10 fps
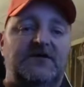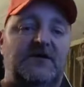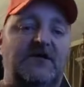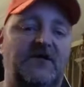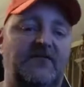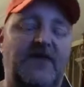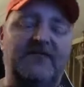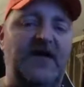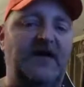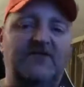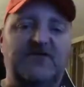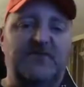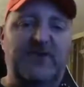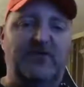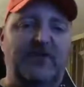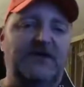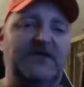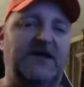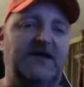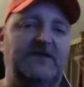Haven't gotten the speeder bike
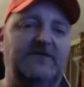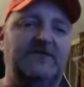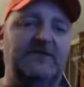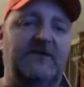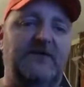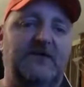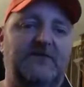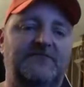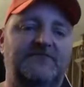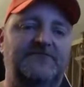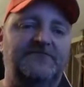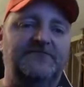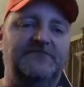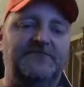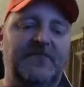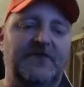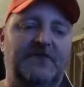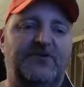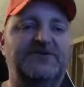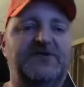yet.
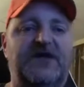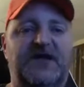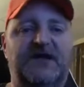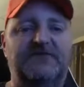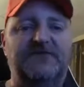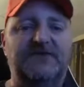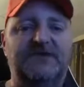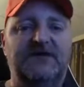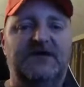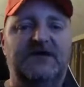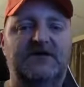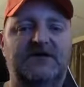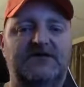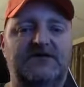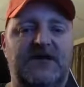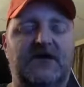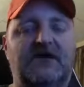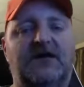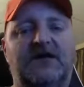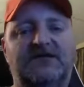Plus, I have the
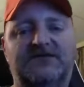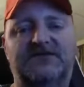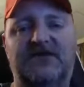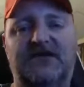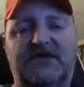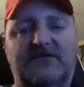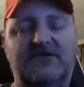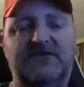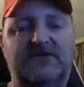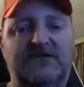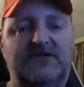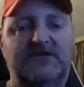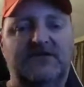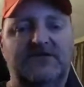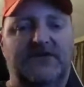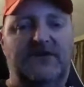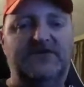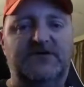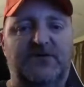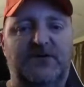AirHogs
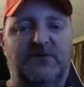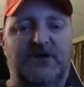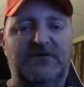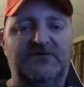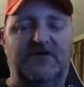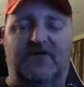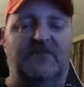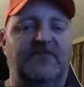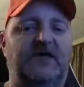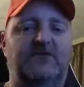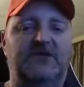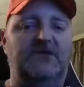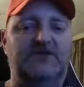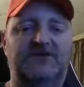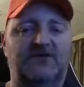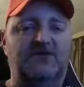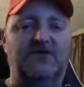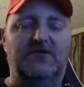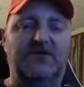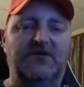Starship Enterprise. I love that one. That is so
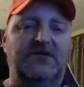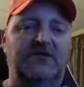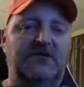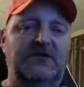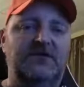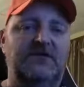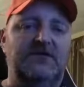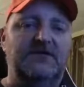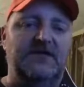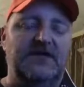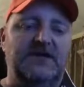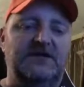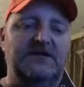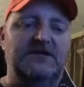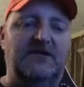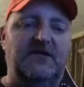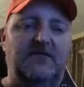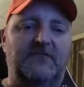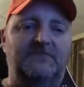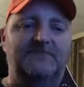cool. And
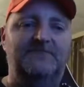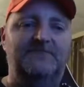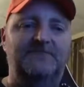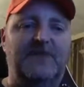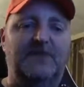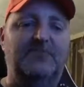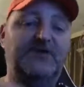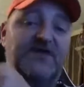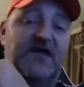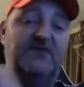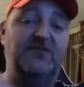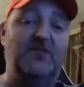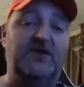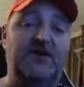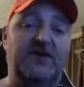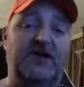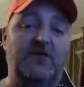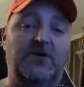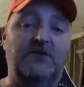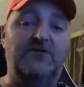plus, I have the one I
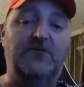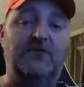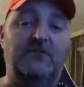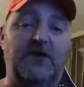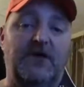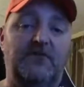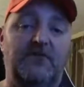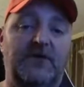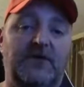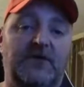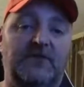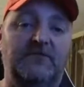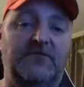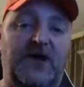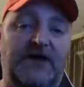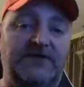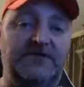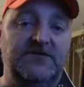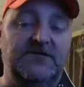won from Brian,